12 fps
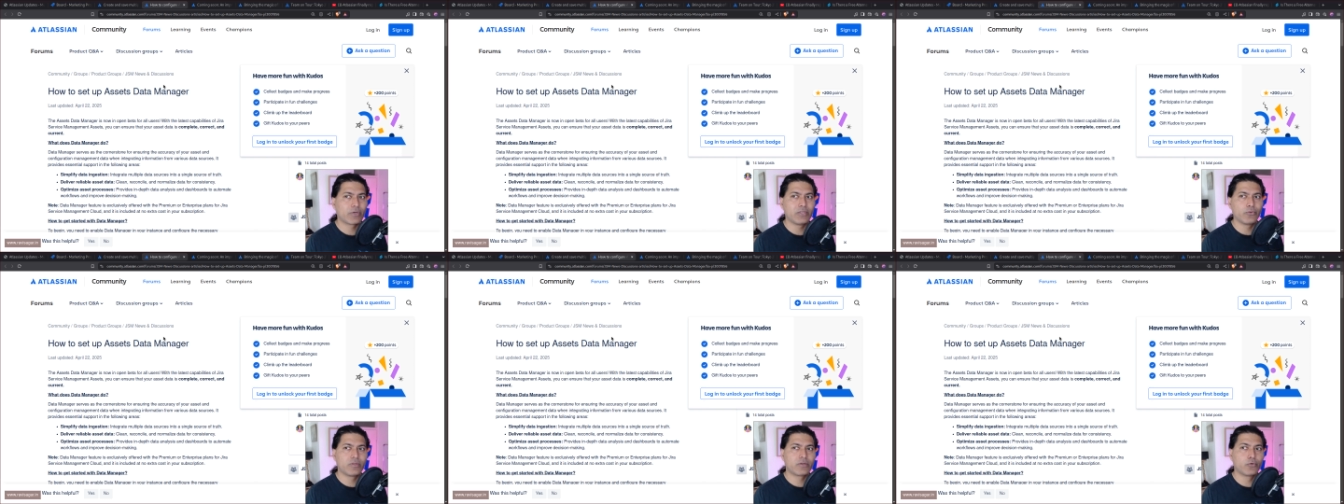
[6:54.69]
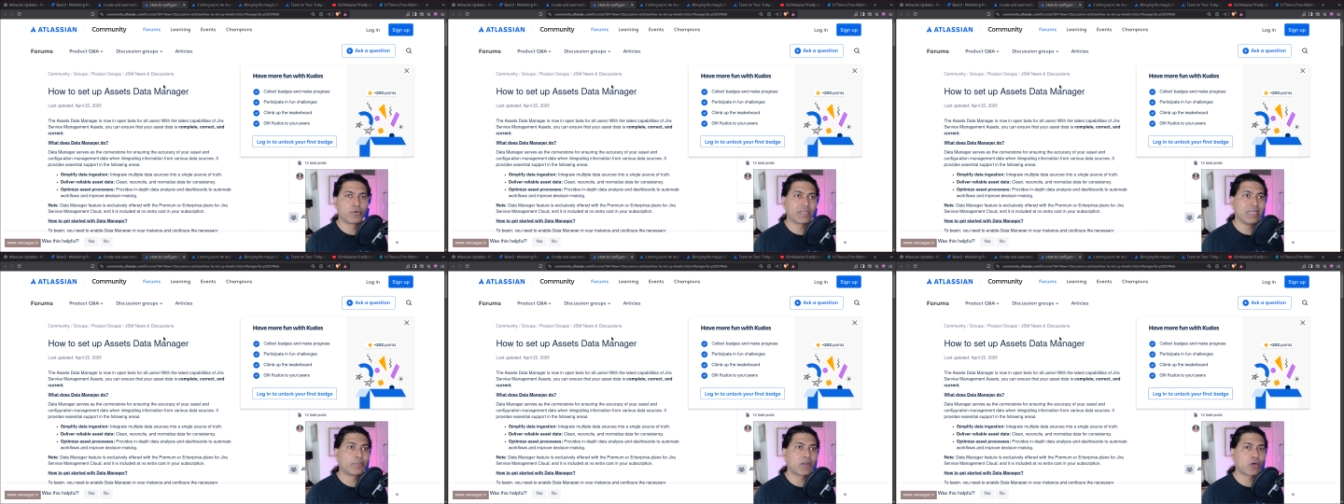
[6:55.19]
You can use it to
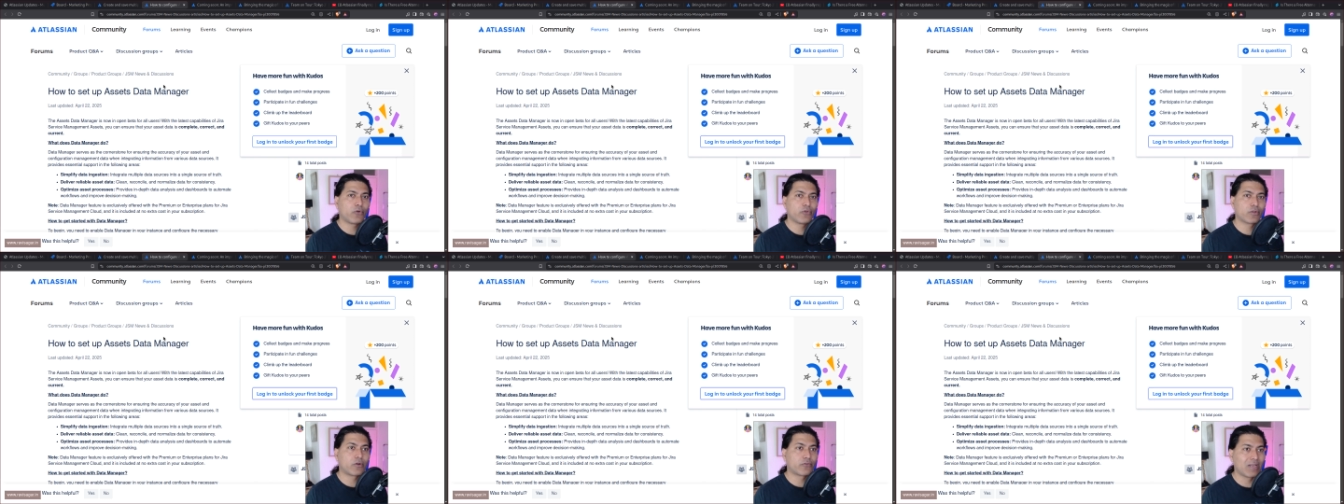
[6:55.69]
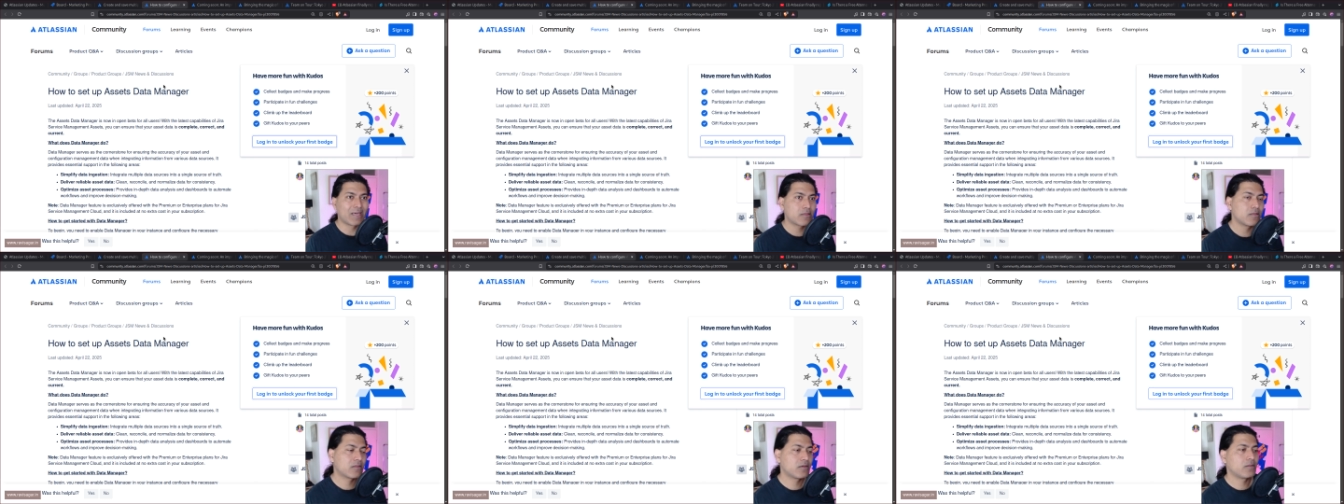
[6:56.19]
keep track of your software
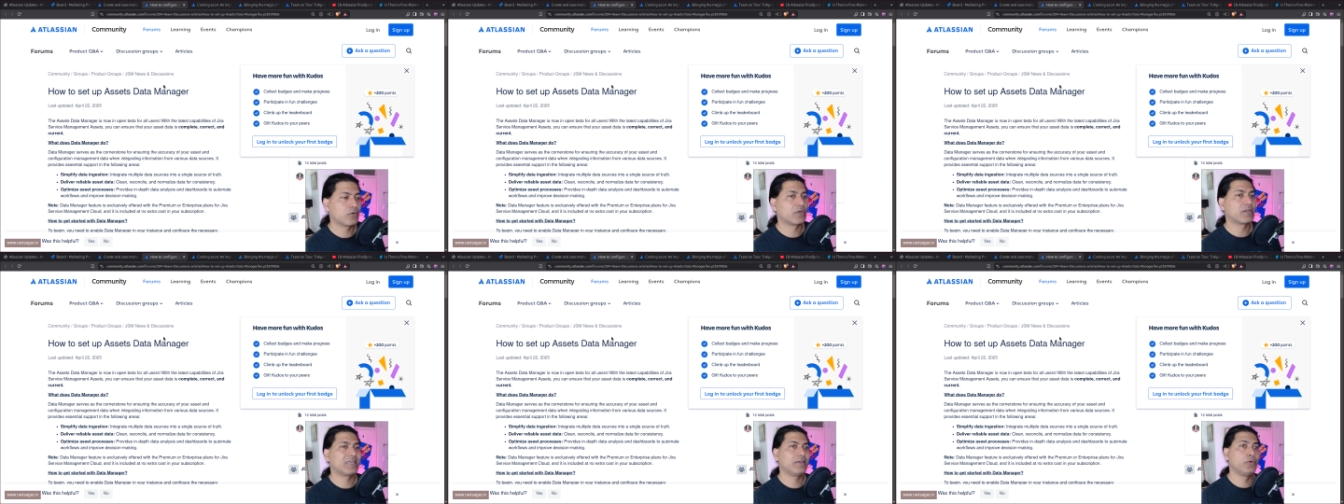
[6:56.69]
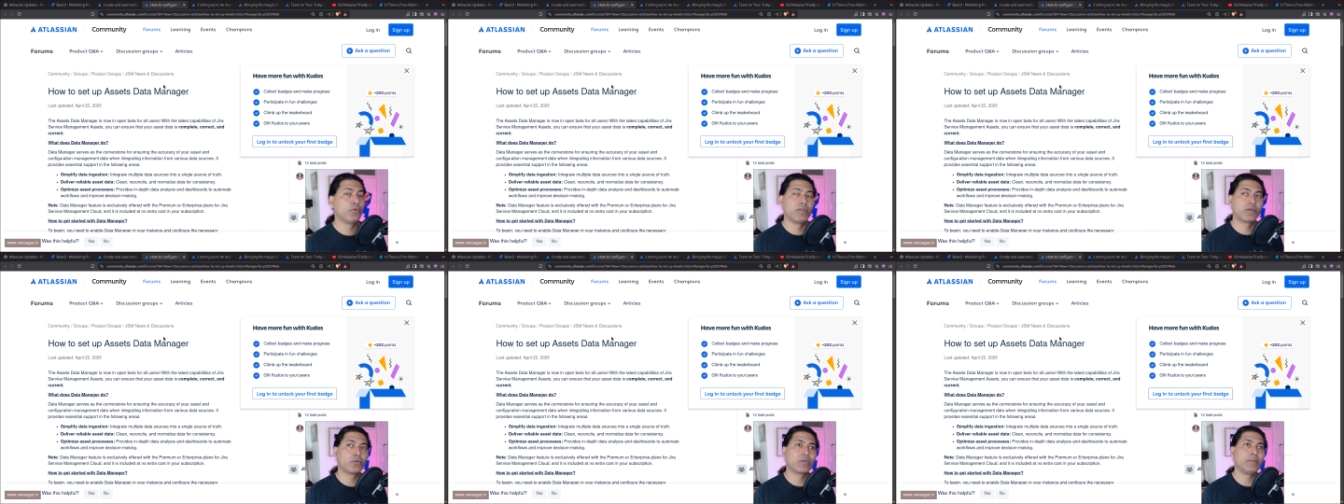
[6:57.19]
licenses. You can
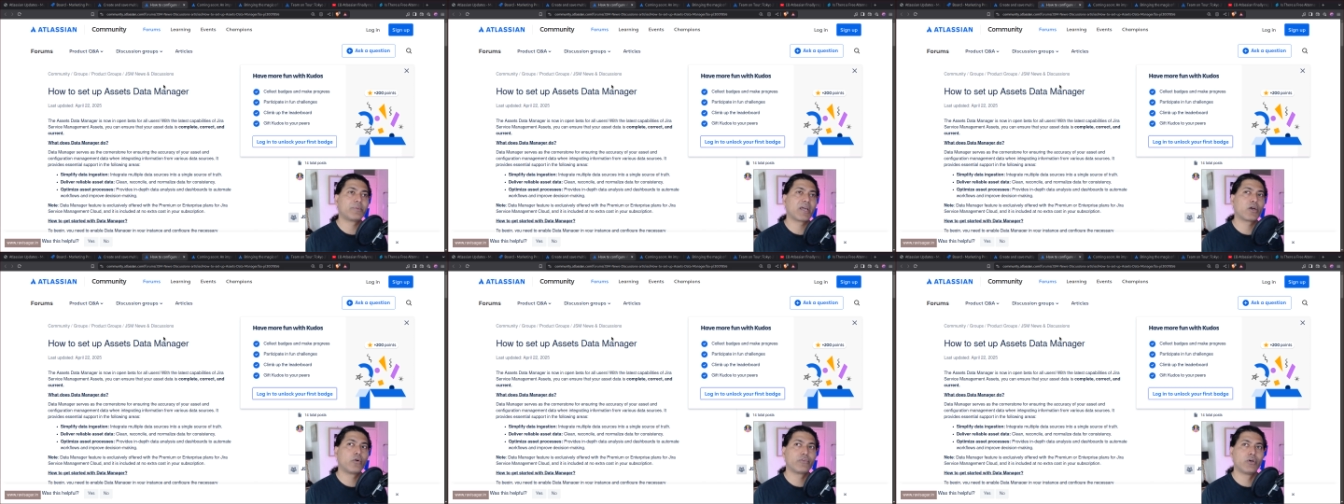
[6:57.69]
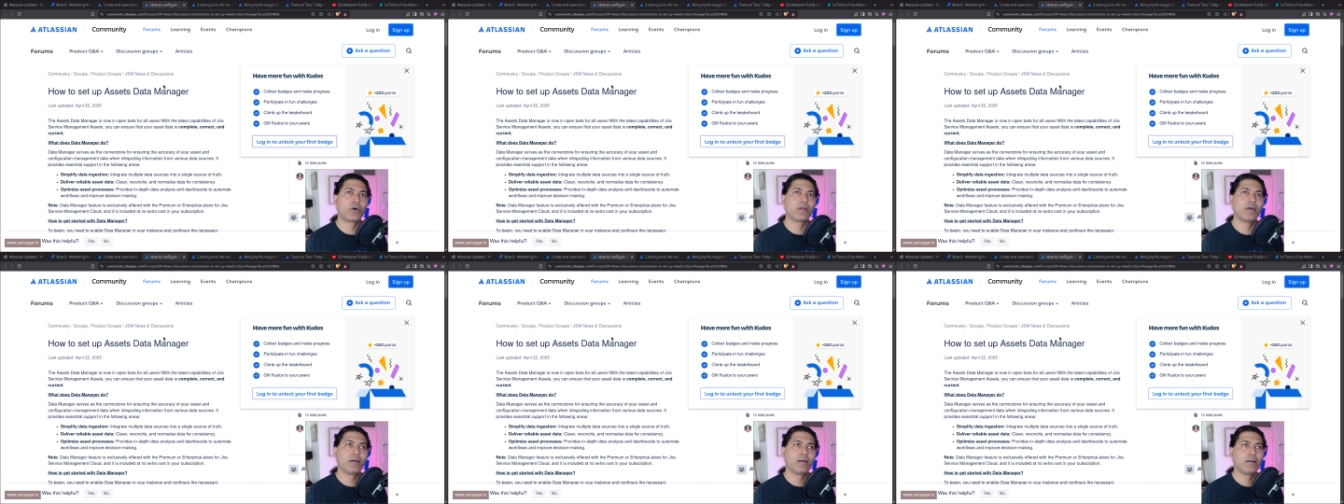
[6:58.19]
use it to keep track of
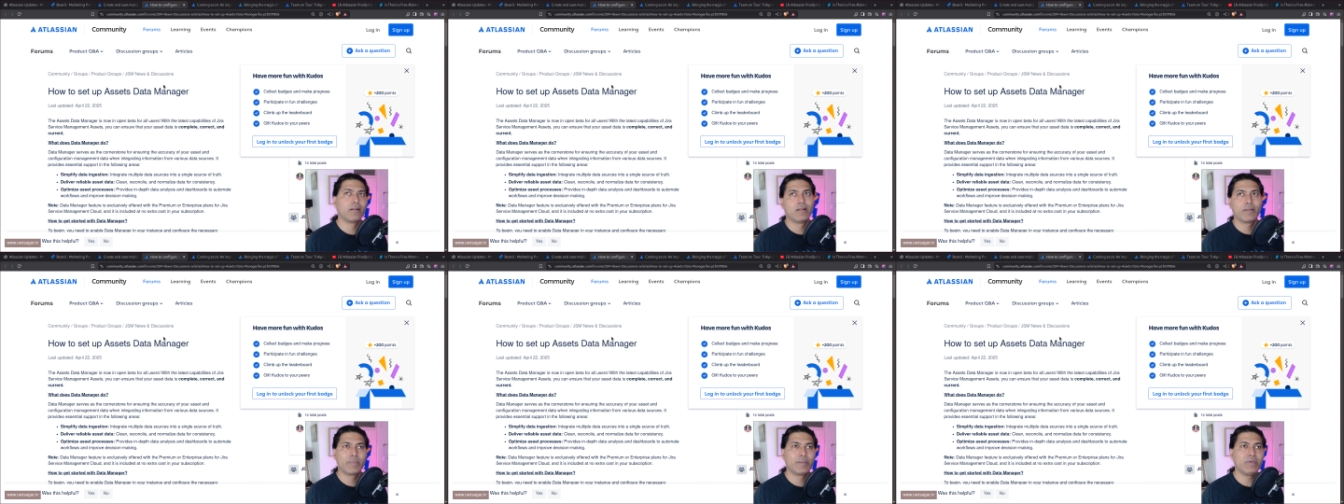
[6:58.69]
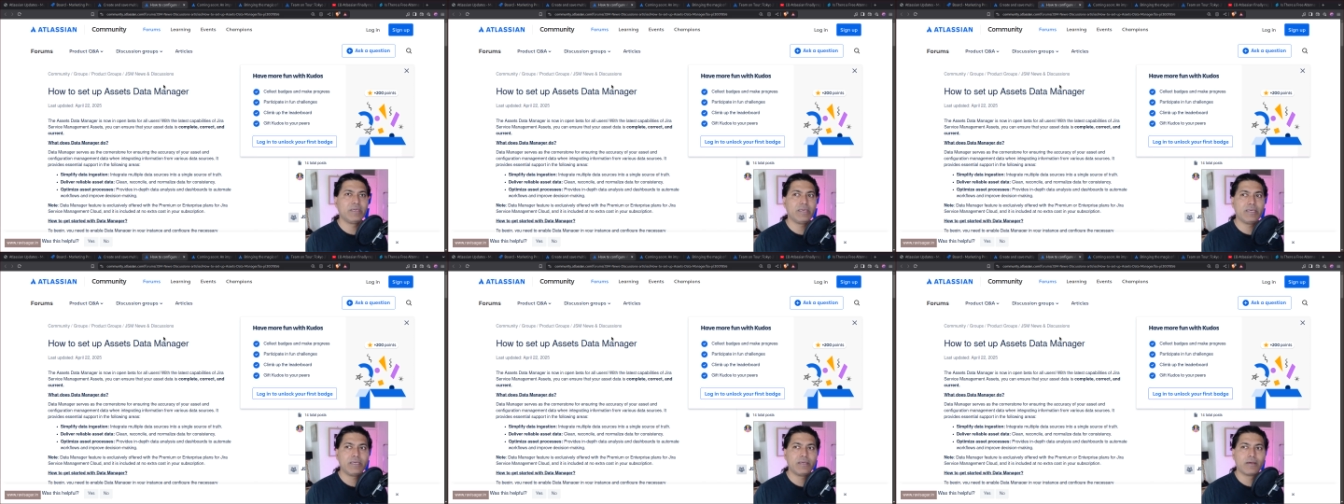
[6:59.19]
your
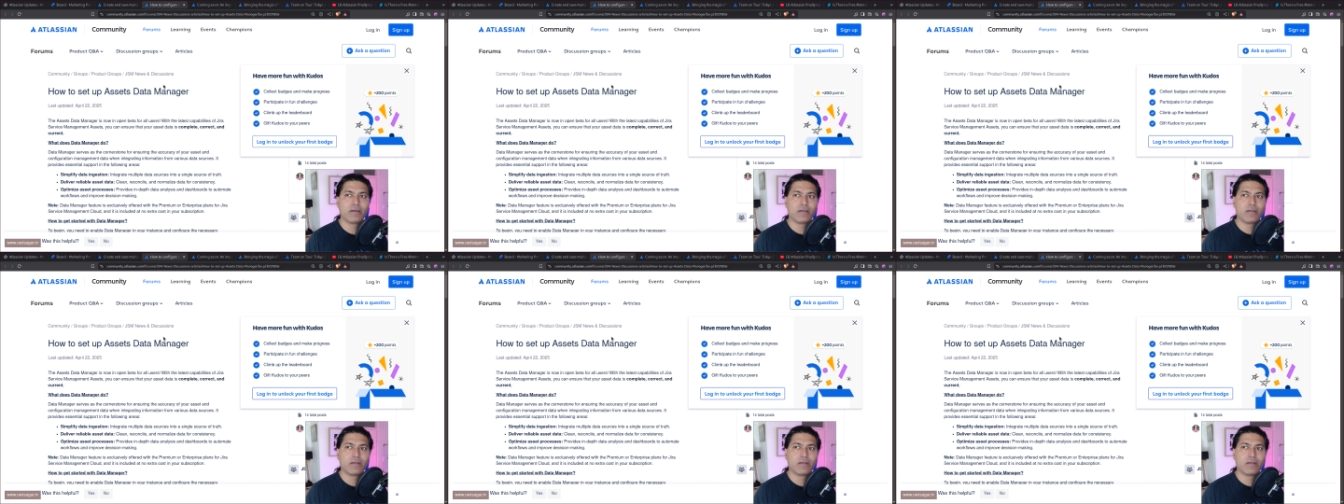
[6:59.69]
maybe